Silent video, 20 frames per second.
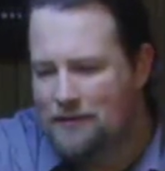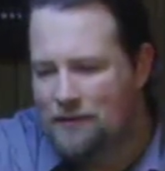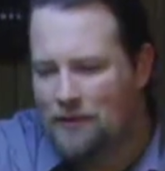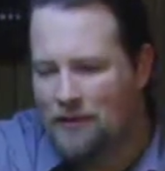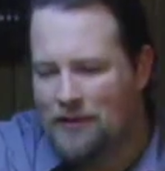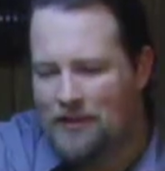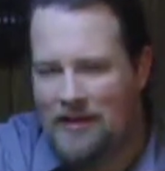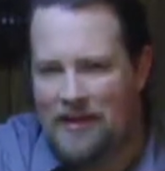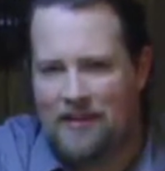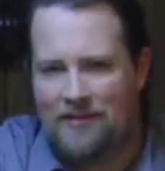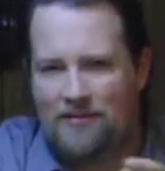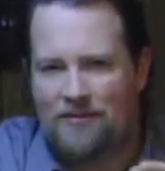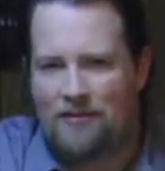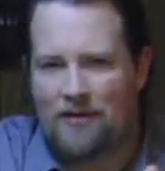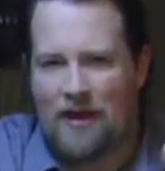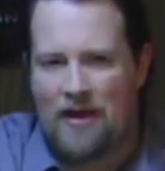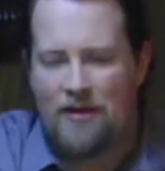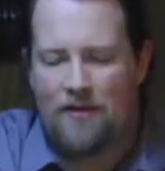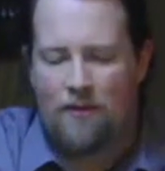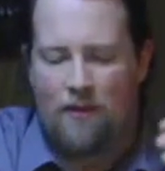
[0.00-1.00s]
released,
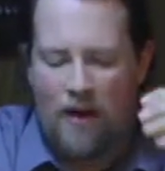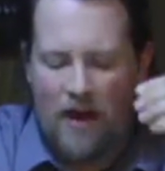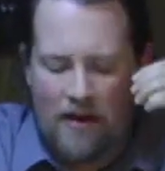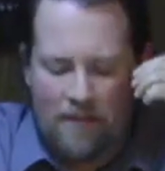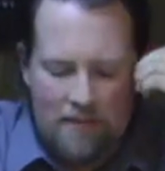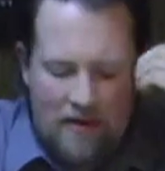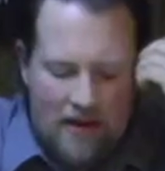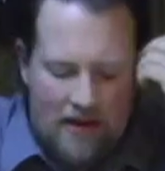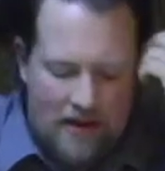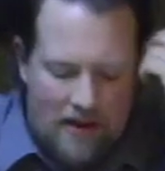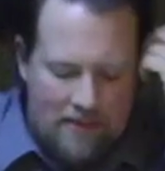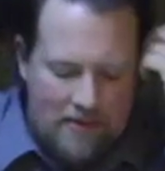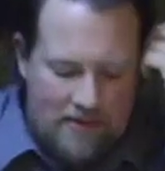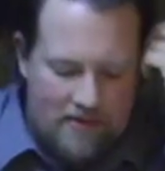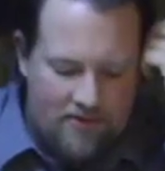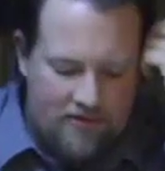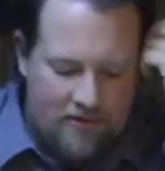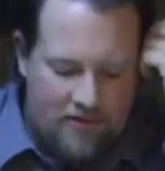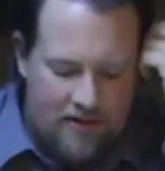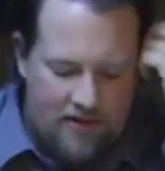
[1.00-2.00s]
or I don't know. I'm
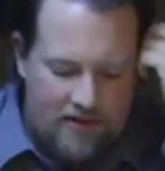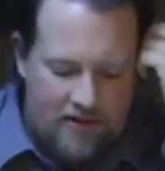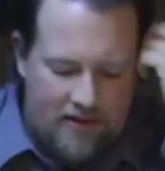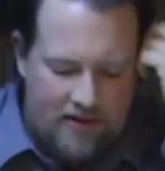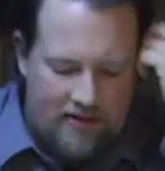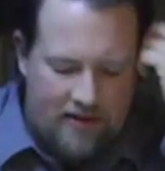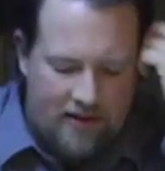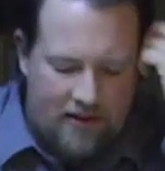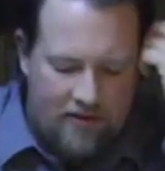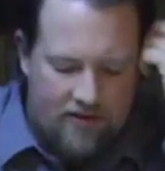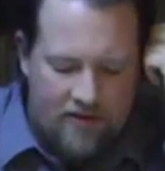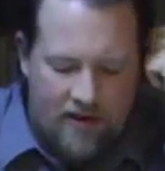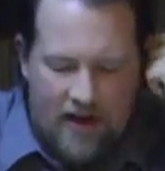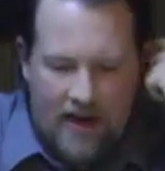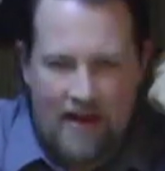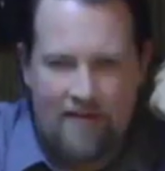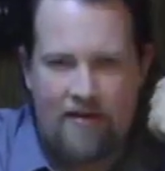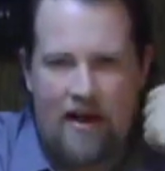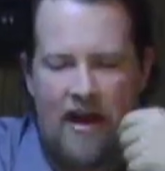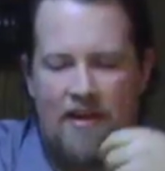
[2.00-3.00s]
not sure the details on it.